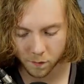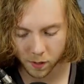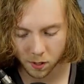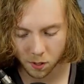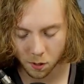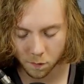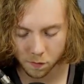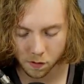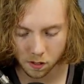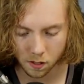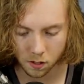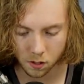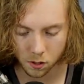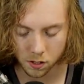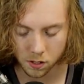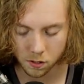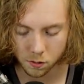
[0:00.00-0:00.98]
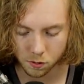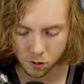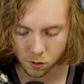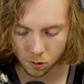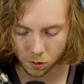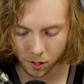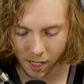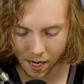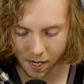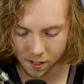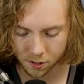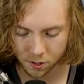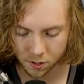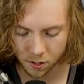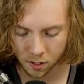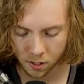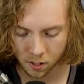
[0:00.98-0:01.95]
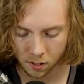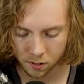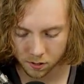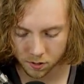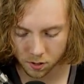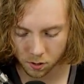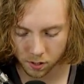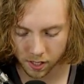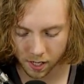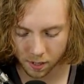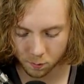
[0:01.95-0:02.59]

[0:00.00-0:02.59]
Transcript: Going for the good neutral clash. So again,